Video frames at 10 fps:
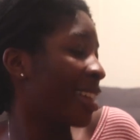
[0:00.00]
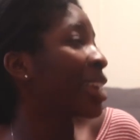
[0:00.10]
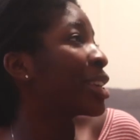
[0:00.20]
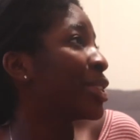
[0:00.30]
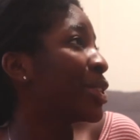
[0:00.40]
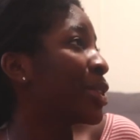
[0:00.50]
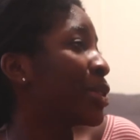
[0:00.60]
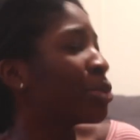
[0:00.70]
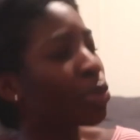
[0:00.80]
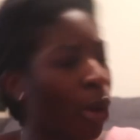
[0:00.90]
I like you
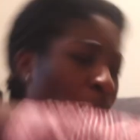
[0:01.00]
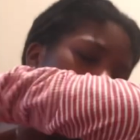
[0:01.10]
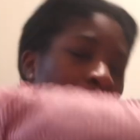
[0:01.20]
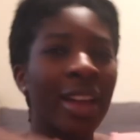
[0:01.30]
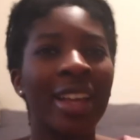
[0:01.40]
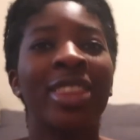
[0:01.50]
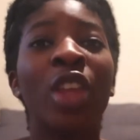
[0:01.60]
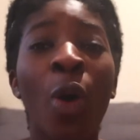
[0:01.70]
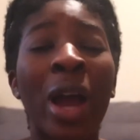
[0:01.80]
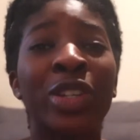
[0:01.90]
too.
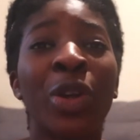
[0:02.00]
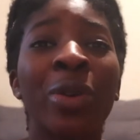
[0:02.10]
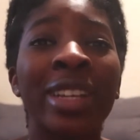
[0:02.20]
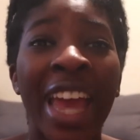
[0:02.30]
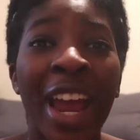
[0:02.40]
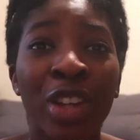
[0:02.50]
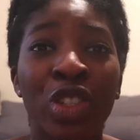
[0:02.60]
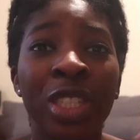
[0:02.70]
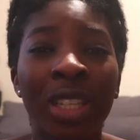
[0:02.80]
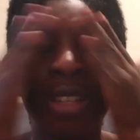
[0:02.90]
No, I don't care.
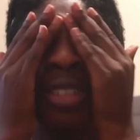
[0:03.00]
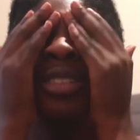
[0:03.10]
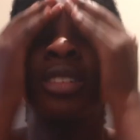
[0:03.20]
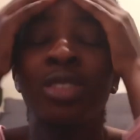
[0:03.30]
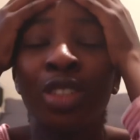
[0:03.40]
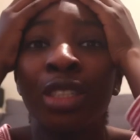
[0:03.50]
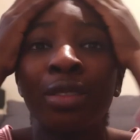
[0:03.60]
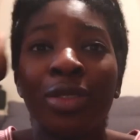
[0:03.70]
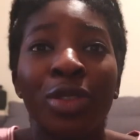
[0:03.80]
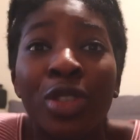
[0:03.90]
Just, oh,
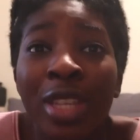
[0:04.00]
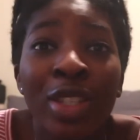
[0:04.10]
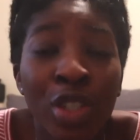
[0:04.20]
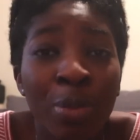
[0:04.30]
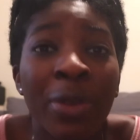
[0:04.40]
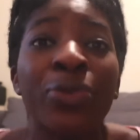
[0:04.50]
just, you can just be